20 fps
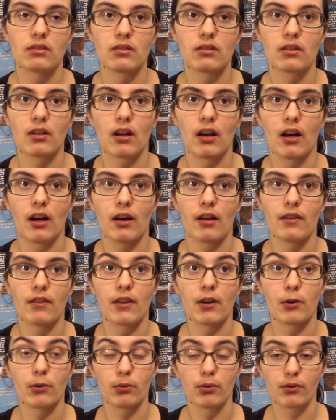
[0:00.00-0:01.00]
that
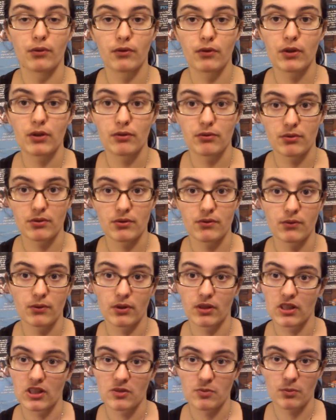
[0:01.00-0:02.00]
are reviews for
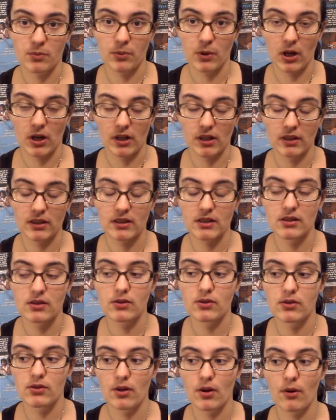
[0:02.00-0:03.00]
this product,
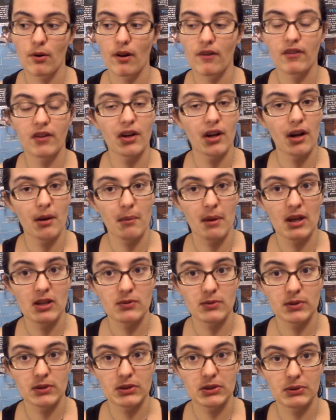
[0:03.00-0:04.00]
so I figured I may as
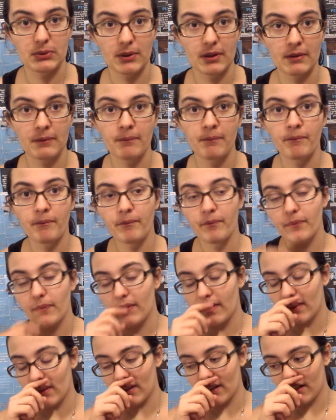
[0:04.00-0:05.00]
well do one
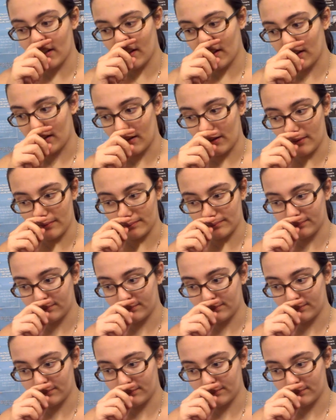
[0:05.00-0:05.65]
um,